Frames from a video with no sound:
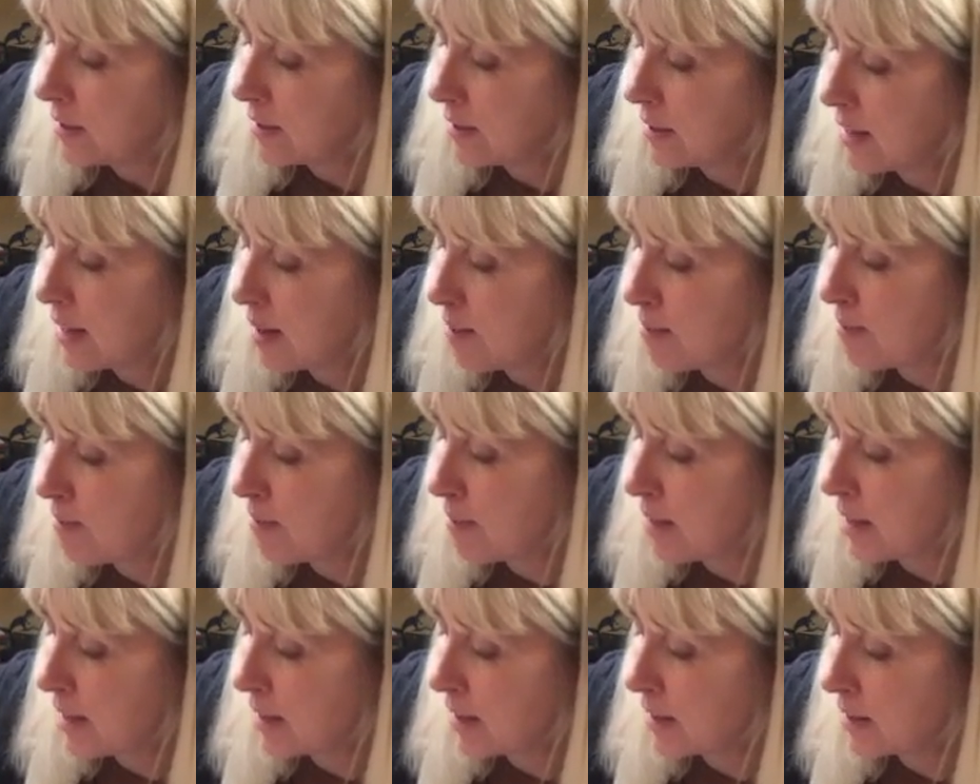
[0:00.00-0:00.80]
that
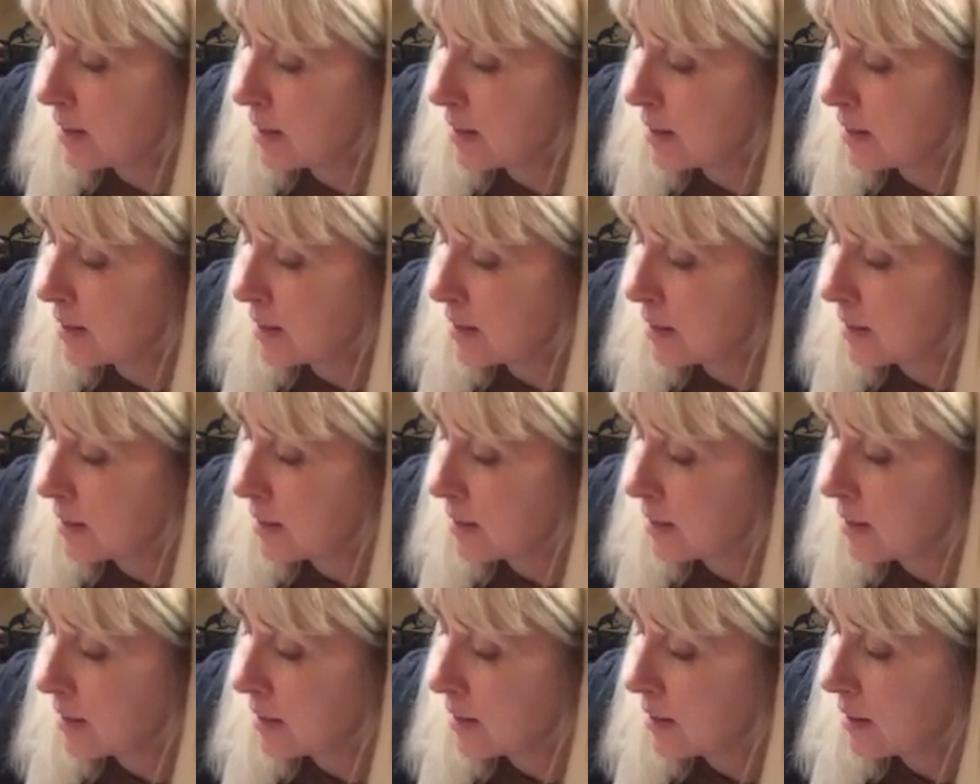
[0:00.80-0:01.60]
mix.
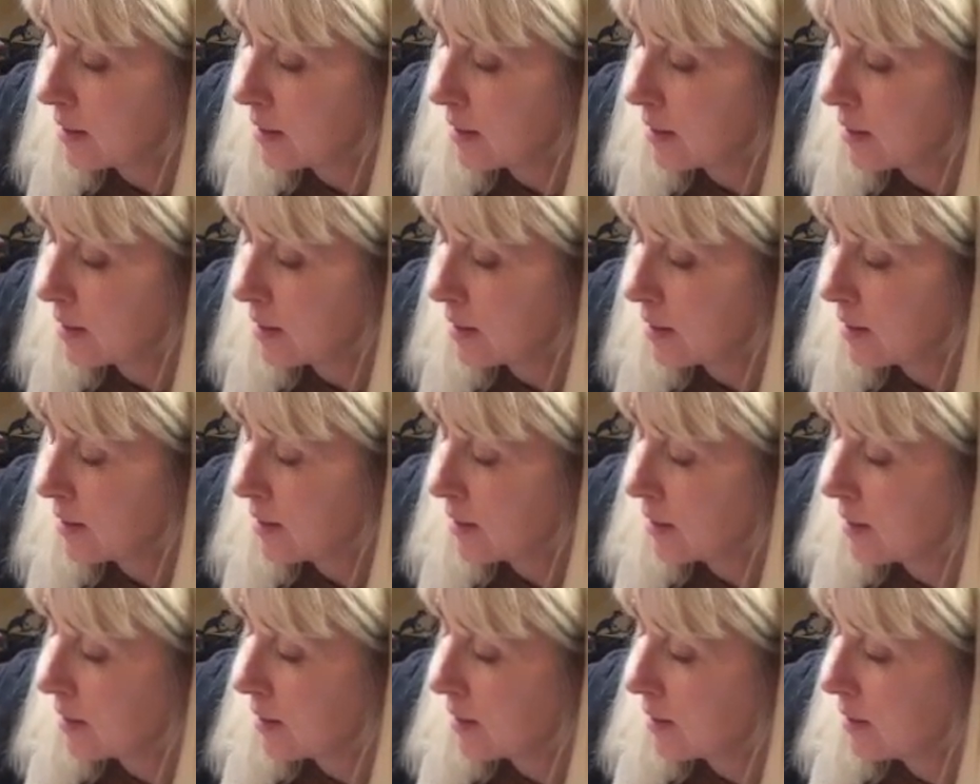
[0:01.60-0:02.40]

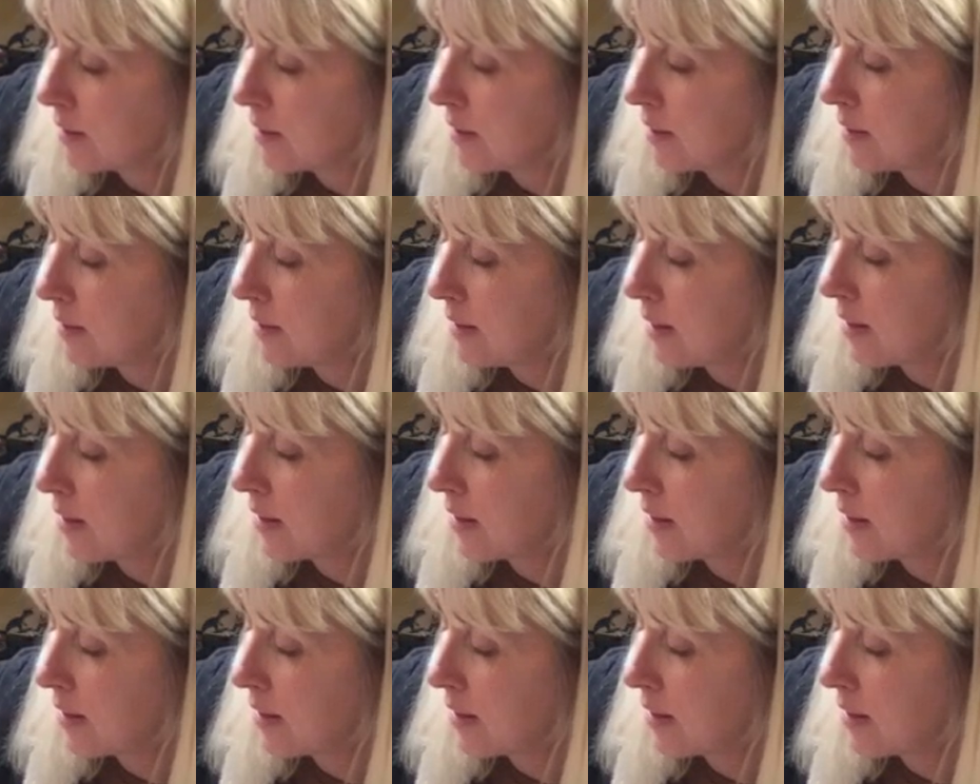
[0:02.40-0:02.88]
Now